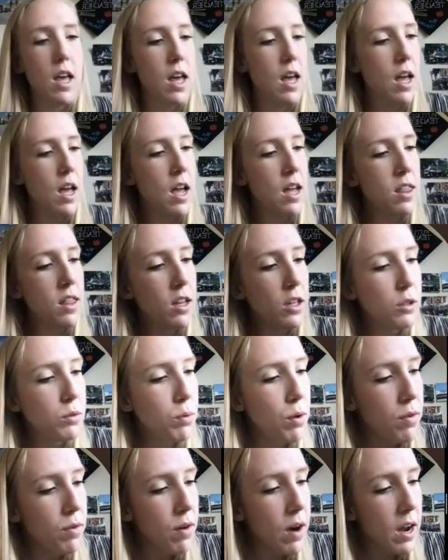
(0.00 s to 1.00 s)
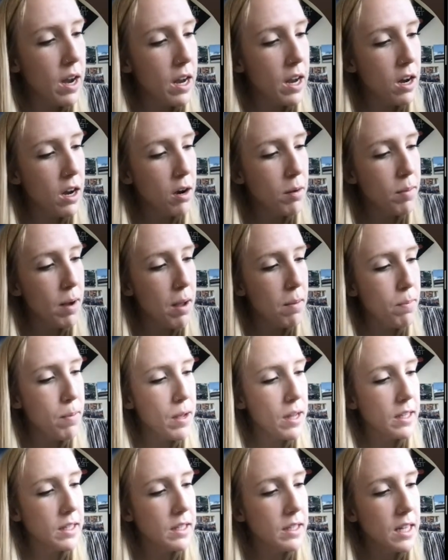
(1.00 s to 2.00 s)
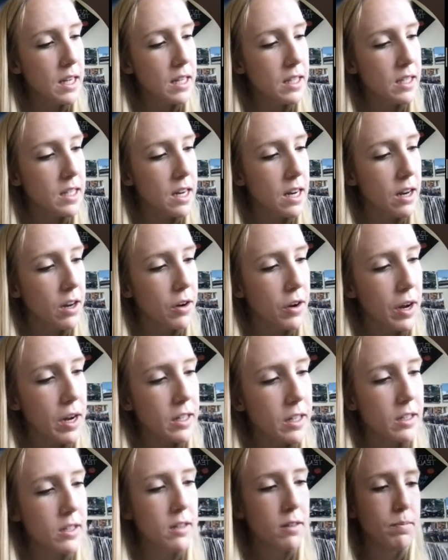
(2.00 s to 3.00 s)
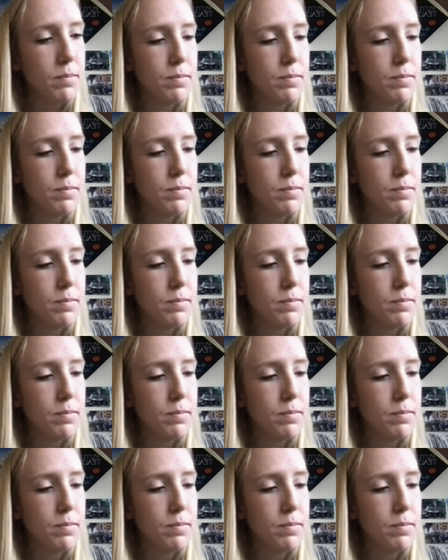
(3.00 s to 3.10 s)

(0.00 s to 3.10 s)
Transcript: And this one right here might be 60 degrees.